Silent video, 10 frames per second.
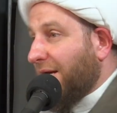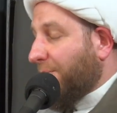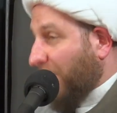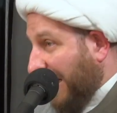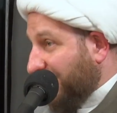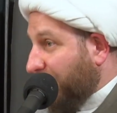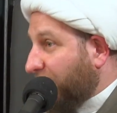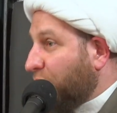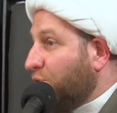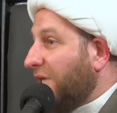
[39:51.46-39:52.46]
Muhaddith
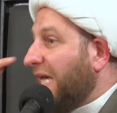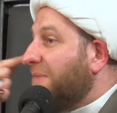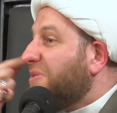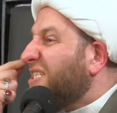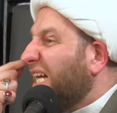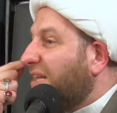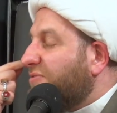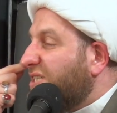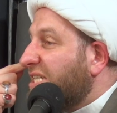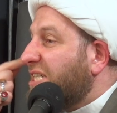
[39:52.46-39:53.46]
al-Nuri himself
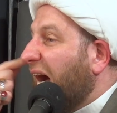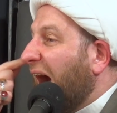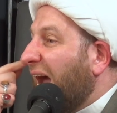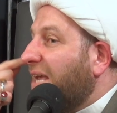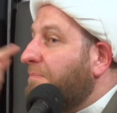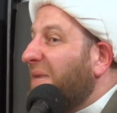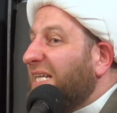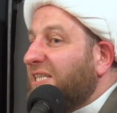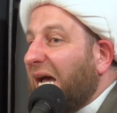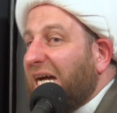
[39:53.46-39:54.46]
says, I
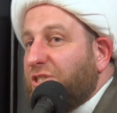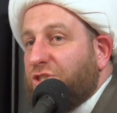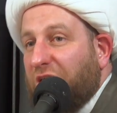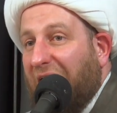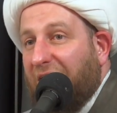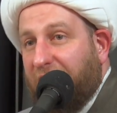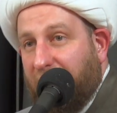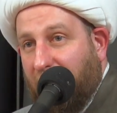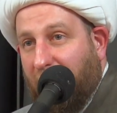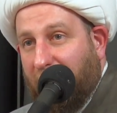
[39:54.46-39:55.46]
met Hajj Ali